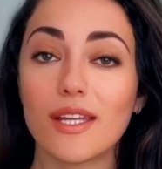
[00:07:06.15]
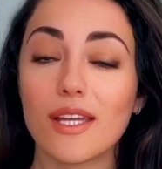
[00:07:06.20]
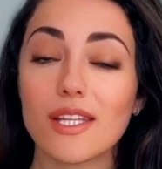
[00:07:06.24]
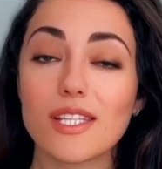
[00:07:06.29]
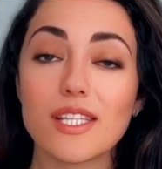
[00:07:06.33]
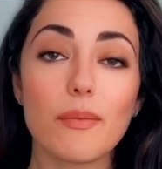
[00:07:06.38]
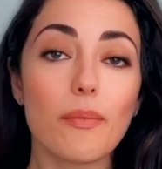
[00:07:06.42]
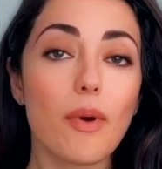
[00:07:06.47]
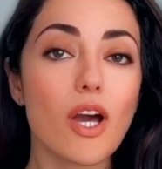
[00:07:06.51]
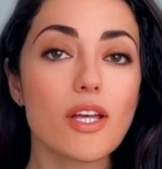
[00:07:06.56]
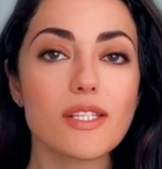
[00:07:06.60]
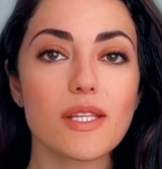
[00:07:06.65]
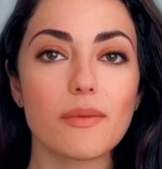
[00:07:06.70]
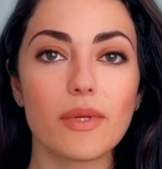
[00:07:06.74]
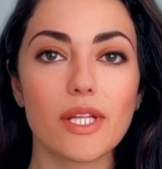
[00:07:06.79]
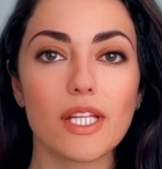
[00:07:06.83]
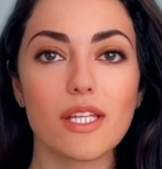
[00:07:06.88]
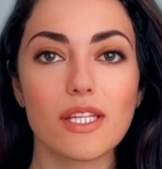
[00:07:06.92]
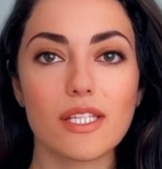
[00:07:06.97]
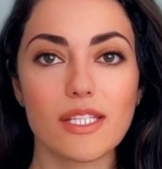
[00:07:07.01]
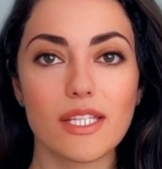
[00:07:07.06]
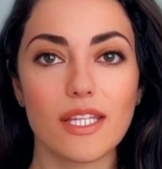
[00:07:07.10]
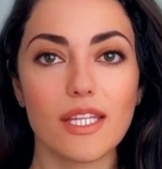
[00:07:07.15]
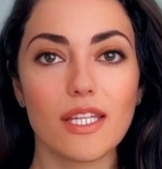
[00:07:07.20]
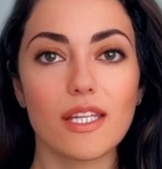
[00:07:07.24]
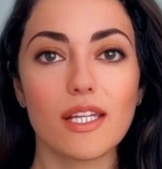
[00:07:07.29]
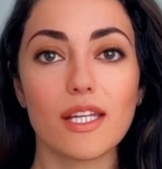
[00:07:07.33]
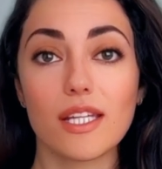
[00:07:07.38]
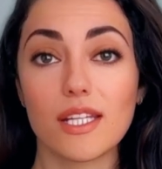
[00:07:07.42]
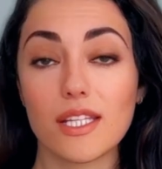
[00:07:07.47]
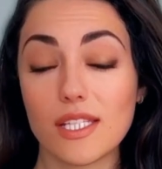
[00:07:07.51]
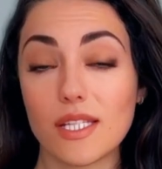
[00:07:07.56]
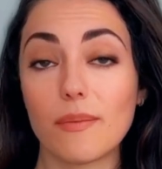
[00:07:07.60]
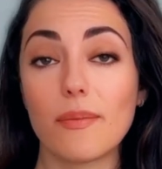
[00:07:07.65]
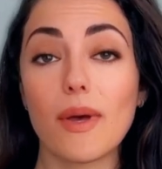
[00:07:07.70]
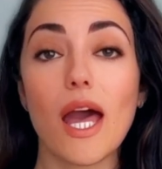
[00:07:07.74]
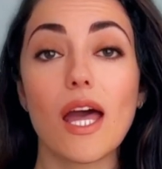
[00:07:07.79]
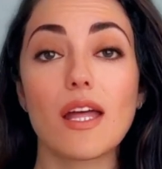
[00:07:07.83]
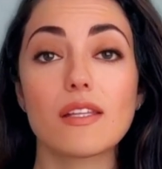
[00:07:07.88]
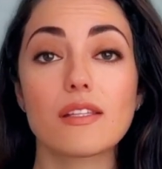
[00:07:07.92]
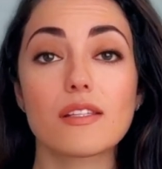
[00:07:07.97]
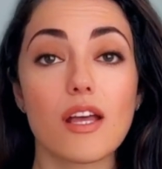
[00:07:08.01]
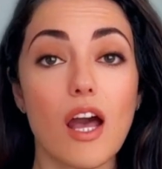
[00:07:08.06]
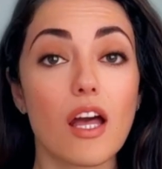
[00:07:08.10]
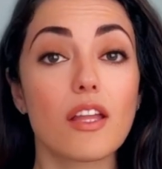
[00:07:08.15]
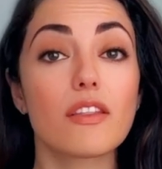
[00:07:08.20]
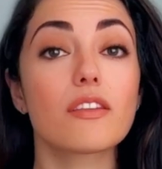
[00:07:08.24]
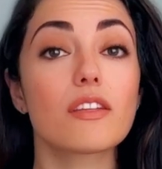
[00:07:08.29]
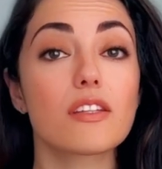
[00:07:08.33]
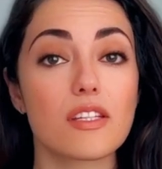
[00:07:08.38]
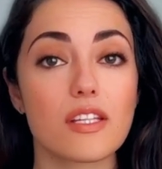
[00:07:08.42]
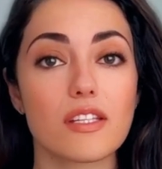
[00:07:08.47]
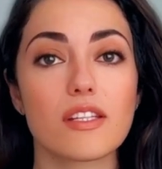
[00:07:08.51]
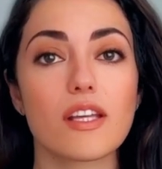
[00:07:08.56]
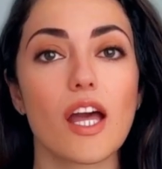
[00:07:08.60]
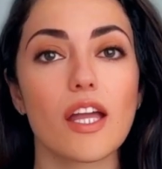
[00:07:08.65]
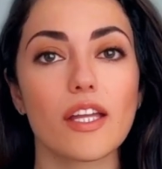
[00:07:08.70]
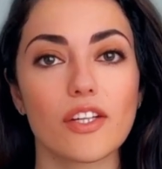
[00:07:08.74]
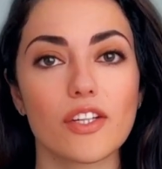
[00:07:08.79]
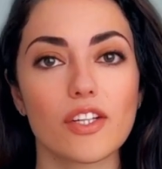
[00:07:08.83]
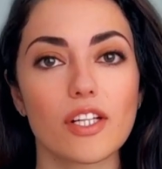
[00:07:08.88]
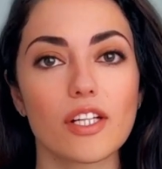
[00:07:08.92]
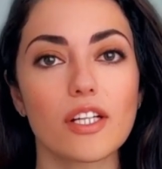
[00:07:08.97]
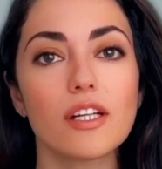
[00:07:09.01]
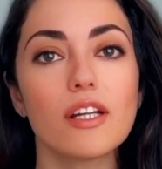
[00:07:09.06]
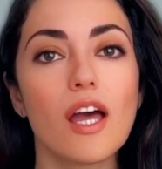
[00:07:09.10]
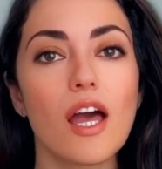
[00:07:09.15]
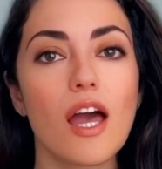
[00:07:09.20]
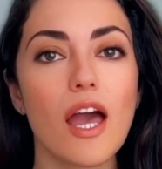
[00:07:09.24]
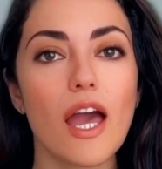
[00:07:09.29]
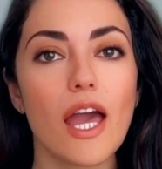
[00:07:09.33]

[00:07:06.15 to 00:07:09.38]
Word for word: It's a possibility and it depends on the designer.